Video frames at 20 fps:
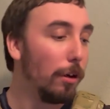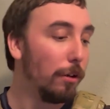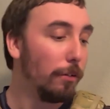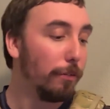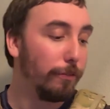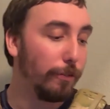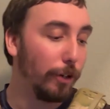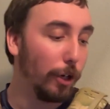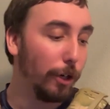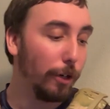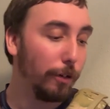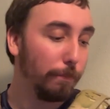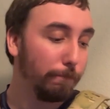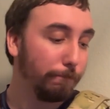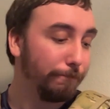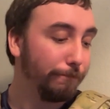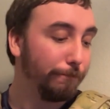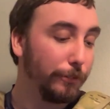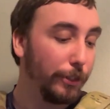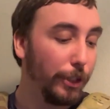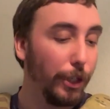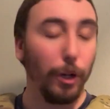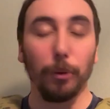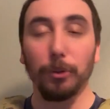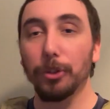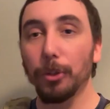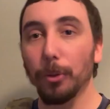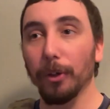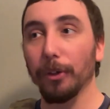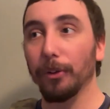for,
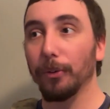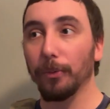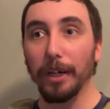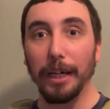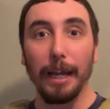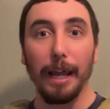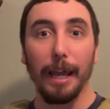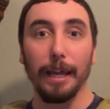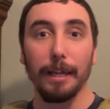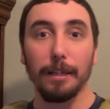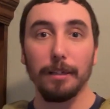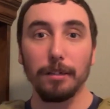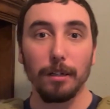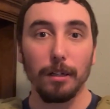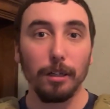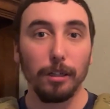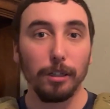2 or 3 days?